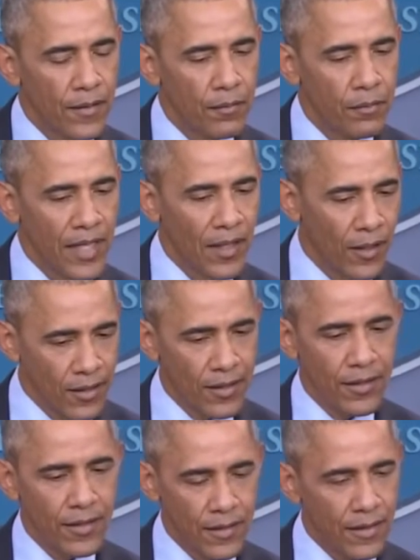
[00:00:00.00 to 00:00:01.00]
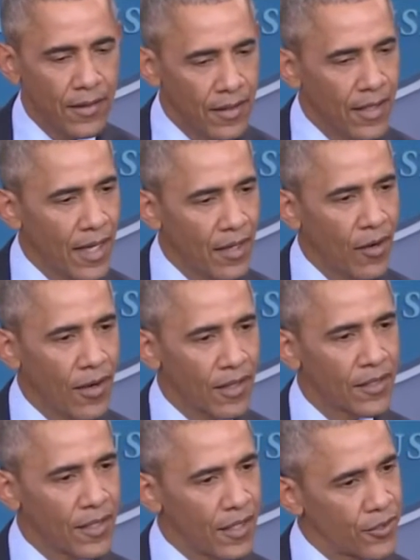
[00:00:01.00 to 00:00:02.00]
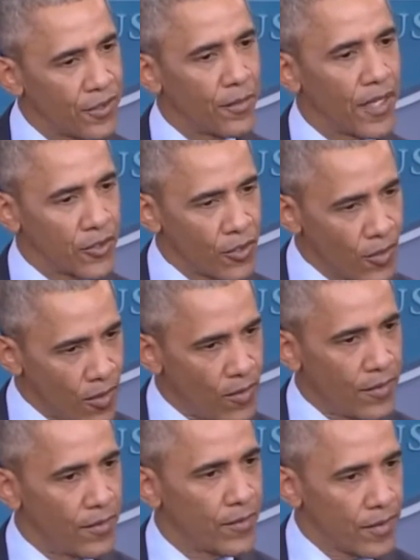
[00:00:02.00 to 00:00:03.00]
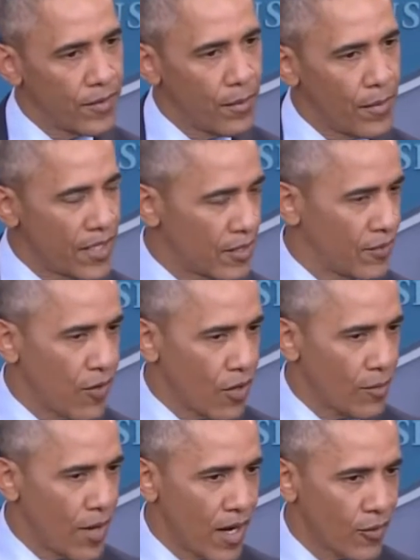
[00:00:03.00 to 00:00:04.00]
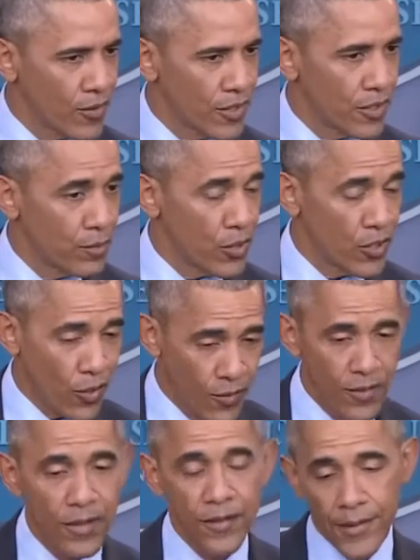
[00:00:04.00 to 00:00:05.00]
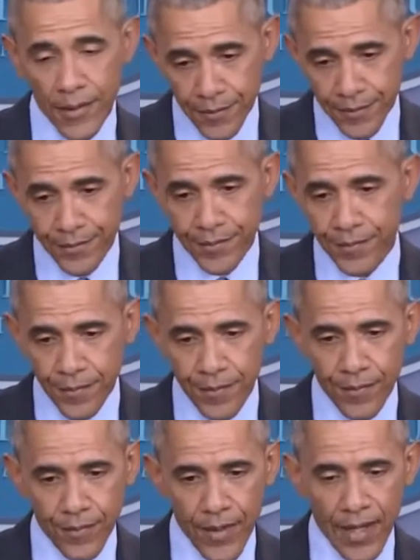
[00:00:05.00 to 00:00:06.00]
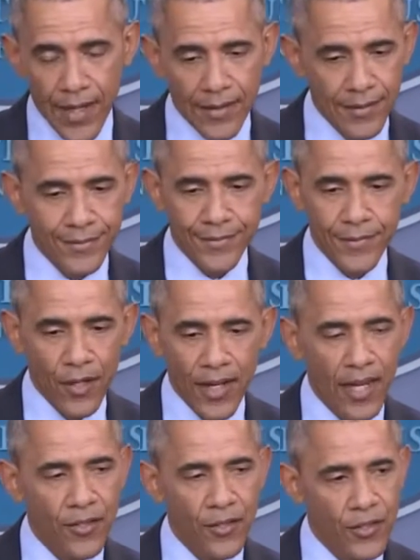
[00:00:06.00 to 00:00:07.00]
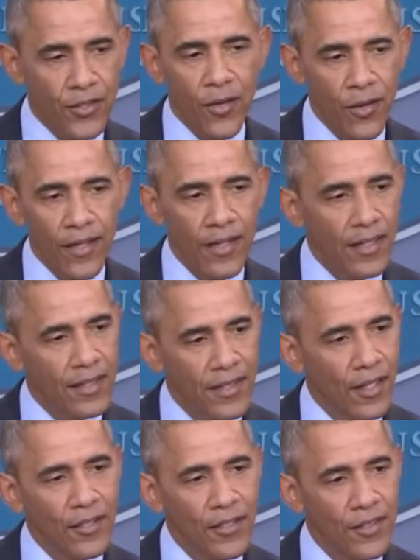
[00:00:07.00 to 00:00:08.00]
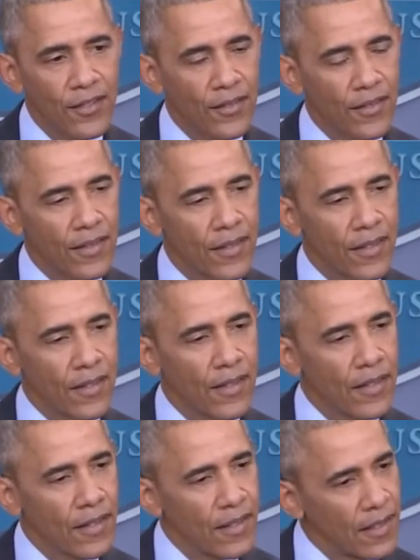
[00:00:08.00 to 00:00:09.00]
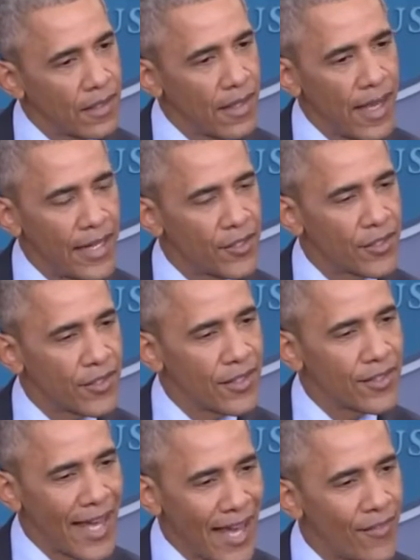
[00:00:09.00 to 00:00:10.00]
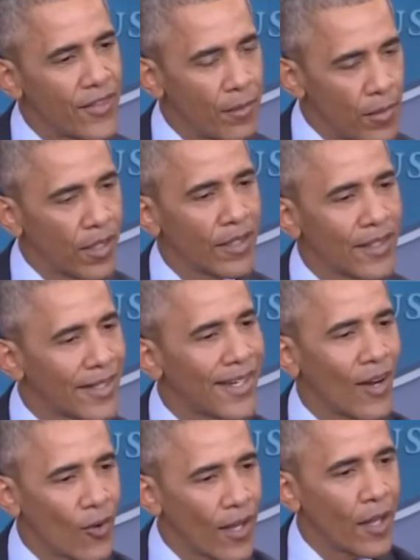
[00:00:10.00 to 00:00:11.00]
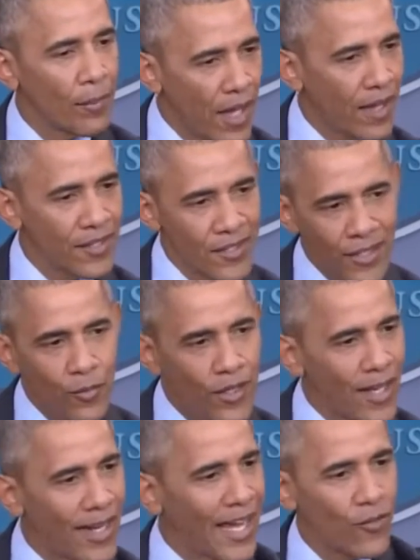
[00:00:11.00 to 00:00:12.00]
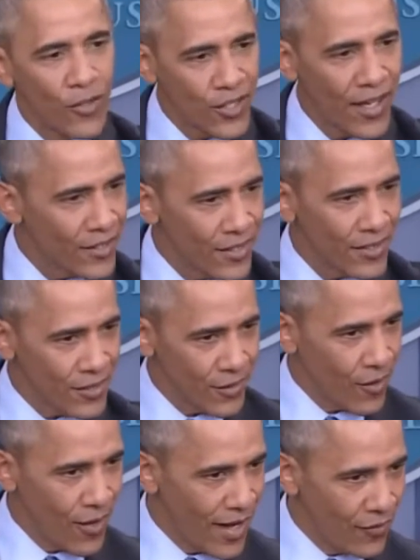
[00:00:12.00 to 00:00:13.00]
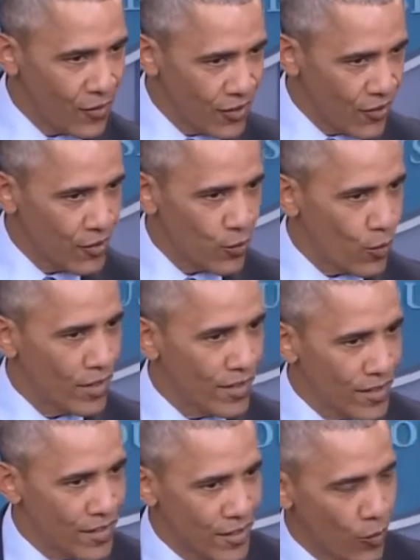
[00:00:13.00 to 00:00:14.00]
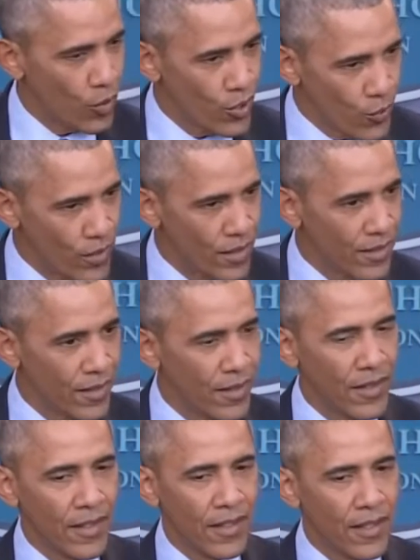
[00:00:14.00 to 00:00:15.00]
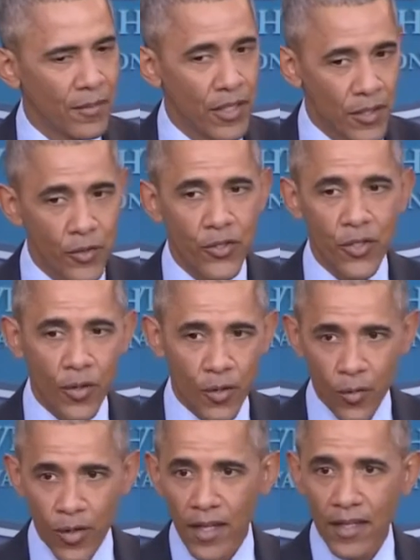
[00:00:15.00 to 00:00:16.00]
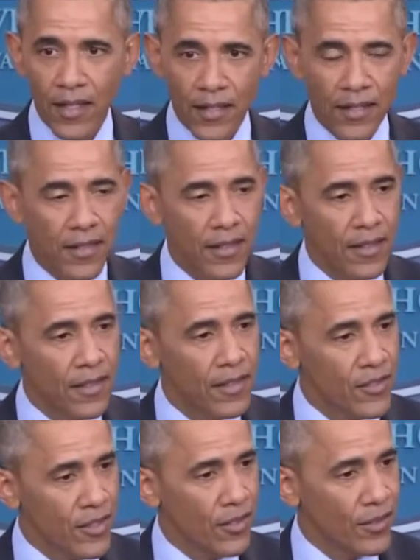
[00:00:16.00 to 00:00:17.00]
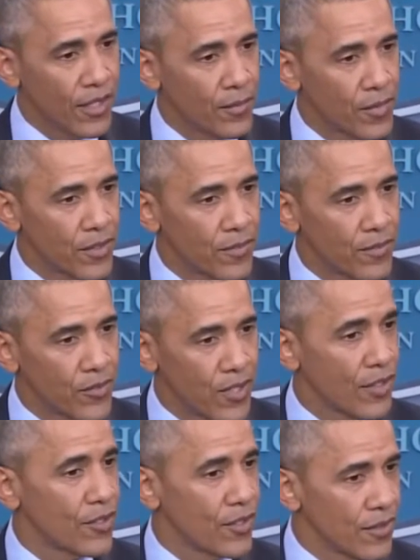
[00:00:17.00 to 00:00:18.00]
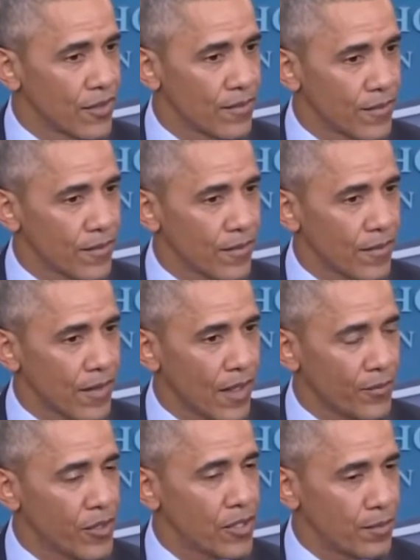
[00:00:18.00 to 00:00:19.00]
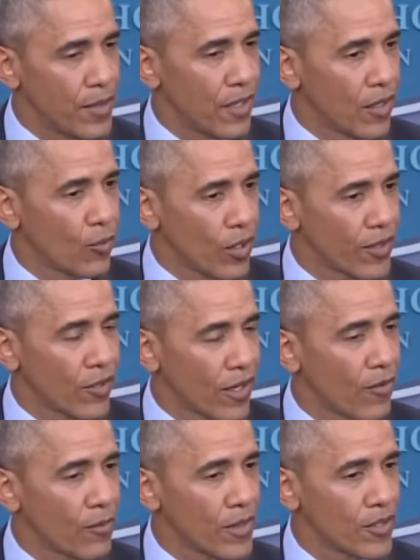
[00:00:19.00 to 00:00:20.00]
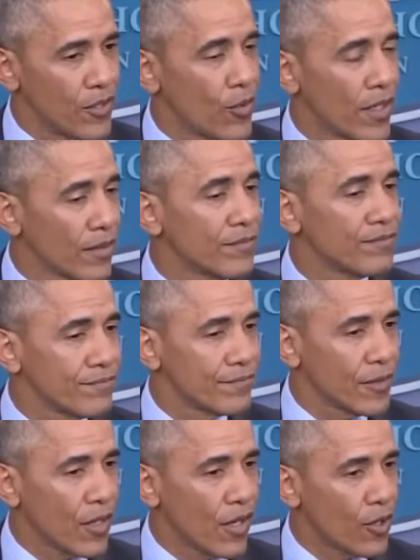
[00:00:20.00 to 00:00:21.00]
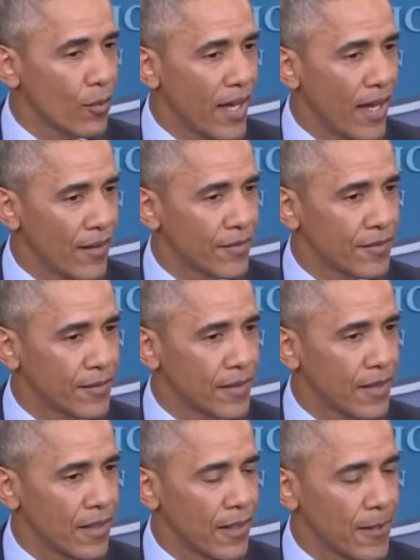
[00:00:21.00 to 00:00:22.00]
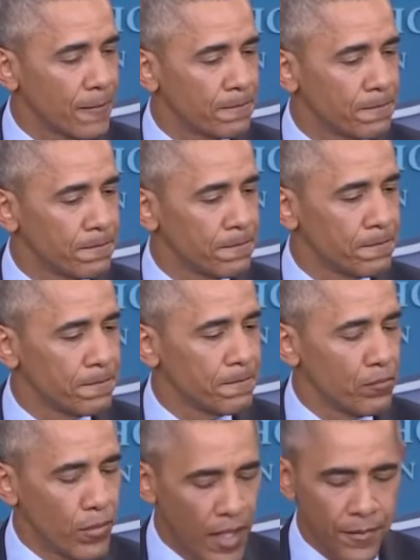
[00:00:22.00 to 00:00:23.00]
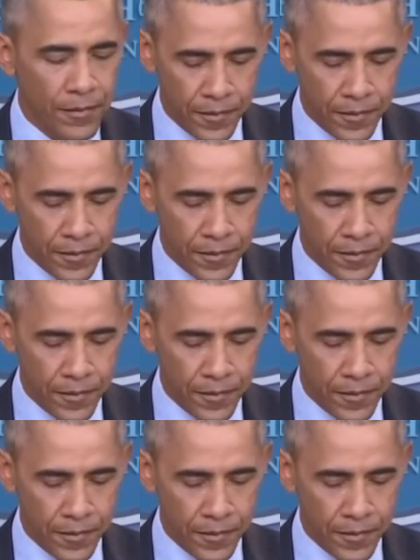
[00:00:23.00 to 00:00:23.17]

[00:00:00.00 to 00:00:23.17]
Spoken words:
build the kind of architecture to make sure the best of our democracy is preserved, that our national security and intelligence agencies have the ability to carry out policy without advertising to our adversaries what it is that doing, but do so in a way that still keeps citizens up to speed on what their government's doing on their behalf. But